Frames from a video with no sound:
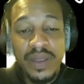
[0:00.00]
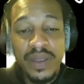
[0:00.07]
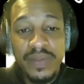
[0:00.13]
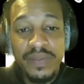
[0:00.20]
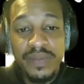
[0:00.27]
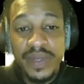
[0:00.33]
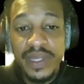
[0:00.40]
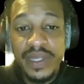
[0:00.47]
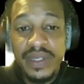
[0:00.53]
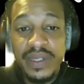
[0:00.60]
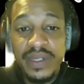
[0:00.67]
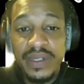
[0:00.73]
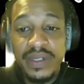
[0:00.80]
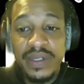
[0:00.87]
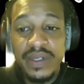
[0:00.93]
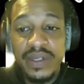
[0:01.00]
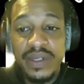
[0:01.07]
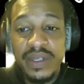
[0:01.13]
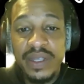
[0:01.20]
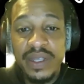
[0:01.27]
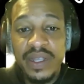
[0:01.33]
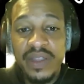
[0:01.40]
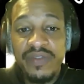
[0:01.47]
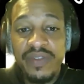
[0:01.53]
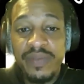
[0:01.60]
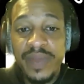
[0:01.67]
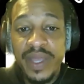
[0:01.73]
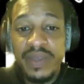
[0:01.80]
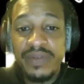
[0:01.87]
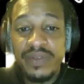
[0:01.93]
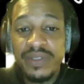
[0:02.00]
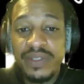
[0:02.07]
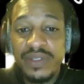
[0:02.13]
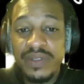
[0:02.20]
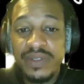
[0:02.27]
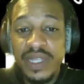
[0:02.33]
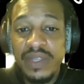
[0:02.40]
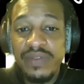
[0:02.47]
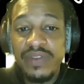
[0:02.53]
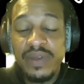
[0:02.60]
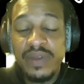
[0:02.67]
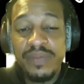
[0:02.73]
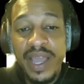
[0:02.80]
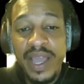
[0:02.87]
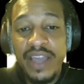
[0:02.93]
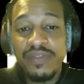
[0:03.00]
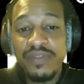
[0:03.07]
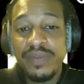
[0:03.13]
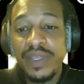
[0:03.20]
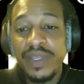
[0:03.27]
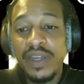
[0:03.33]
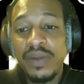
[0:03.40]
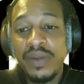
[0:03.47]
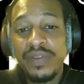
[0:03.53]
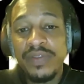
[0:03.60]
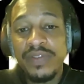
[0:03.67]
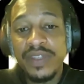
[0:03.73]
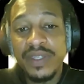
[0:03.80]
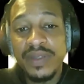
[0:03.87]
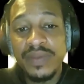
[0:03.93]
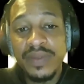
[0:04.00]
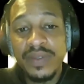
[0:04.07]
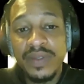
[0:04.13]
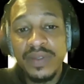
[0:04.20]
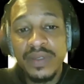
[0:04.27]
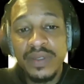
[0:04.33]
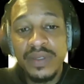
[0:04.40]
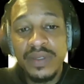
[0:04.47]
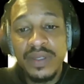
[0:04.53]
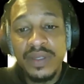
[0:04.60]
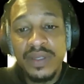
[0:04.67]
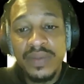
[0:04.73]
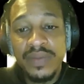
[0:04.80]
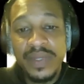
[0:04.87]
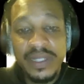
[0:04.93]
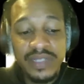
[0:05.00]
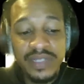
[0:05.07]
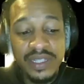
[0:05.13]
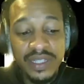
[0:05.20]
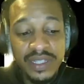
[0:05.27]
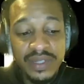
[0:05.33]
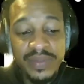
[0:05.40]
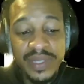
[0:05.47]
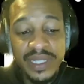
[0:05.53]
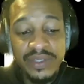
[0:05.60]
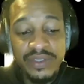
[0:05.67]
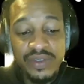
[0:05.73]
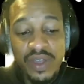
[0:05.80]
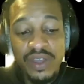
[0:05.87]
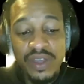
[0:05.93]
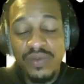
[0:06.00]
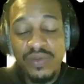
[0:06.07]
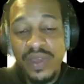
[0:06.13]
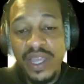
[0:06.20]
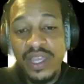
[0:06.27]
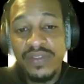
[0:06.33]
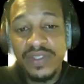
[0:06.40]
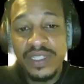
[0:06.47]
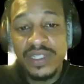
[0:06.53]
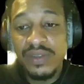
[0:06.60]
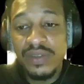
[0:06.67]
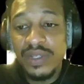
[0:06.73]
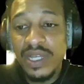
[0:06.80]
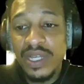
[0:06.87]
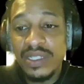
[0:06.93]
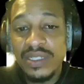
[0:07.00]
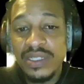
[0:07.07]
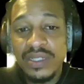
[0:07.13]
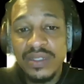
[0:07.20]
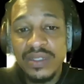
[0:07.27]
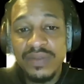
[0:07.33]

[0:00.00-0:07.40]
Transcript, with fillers: But if a man wants to do evil, a path will be open for him, because he's going to be drawn away of his own lust.